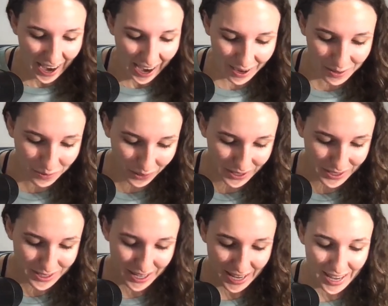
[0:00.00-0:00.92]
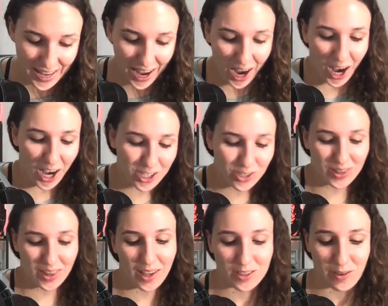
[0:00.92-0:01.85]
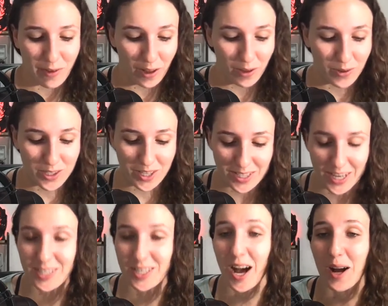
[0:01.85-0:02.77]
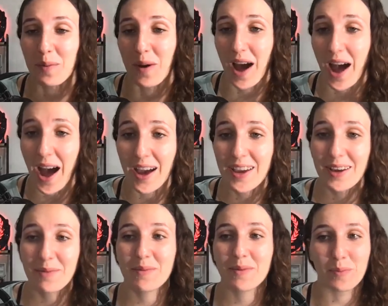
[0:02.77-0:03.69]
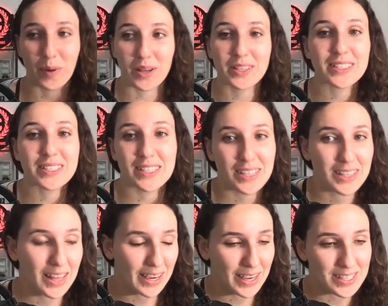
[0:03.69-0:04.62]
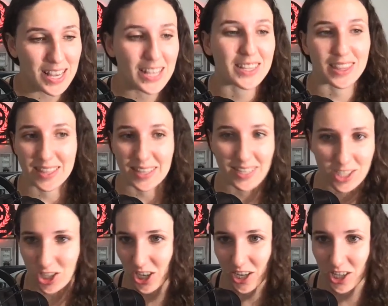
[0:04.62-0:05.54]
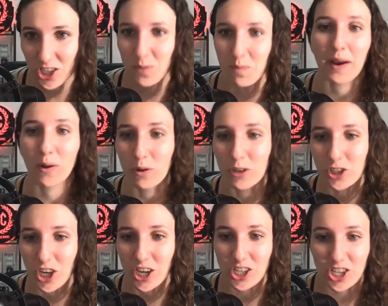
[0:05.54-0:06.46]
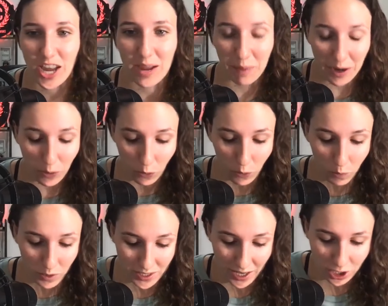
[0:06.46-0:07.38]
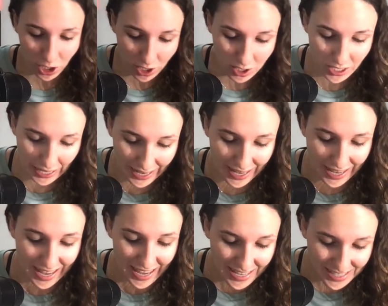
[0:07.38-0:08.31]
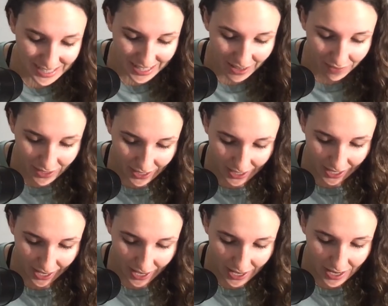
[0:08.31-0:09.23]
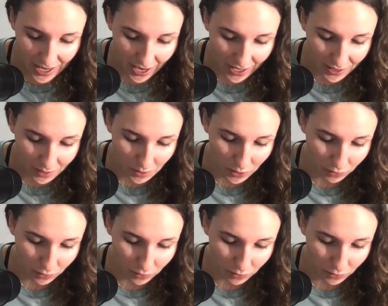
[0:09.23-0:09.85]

wanted to hit 100,000 followers on TikTok, but like I said, things change, my goals change, and my goal was actually to hit 70K in the middle of